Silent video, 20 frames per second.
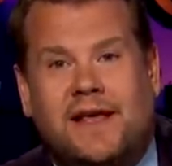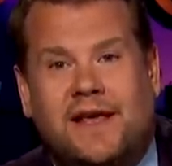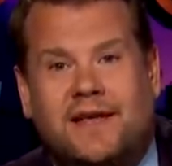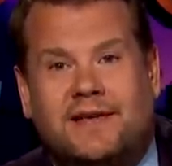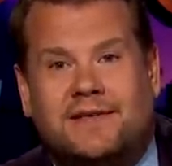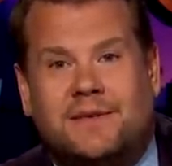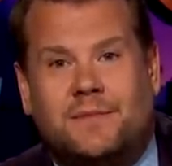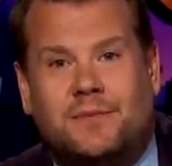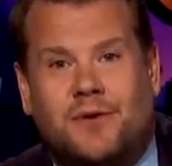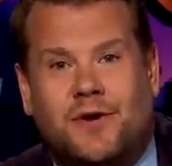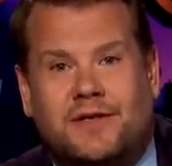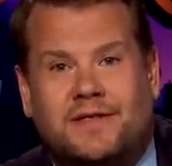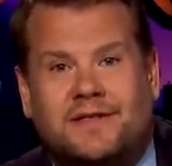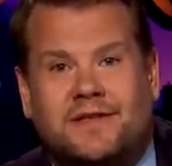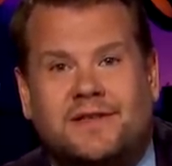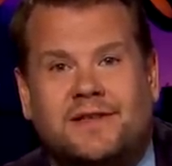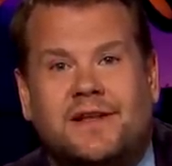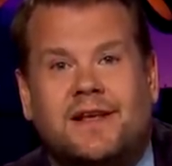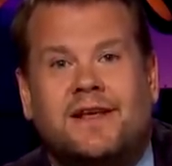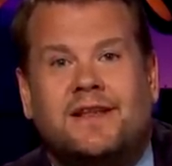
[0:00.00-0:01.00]
years in
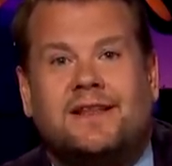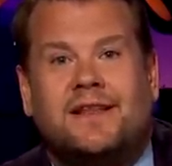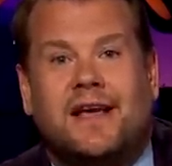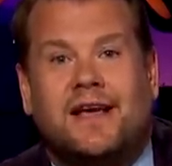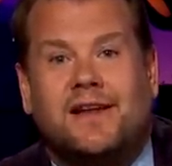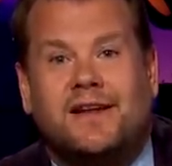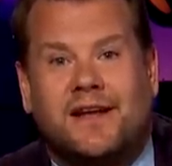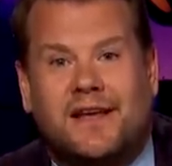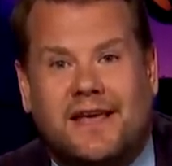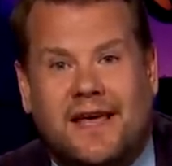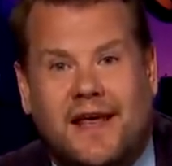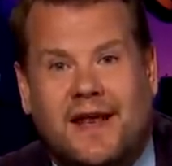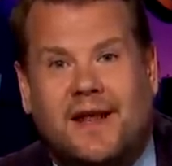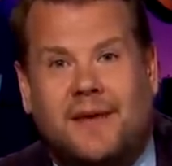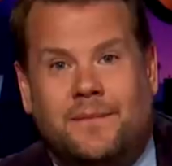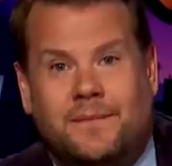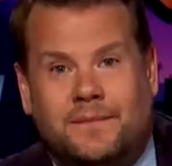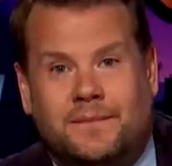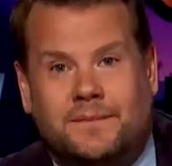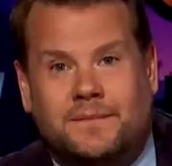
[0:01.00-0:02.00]
prison, they're going to kill
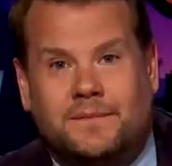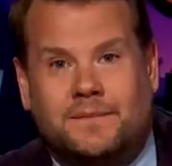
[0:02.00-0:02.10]
him.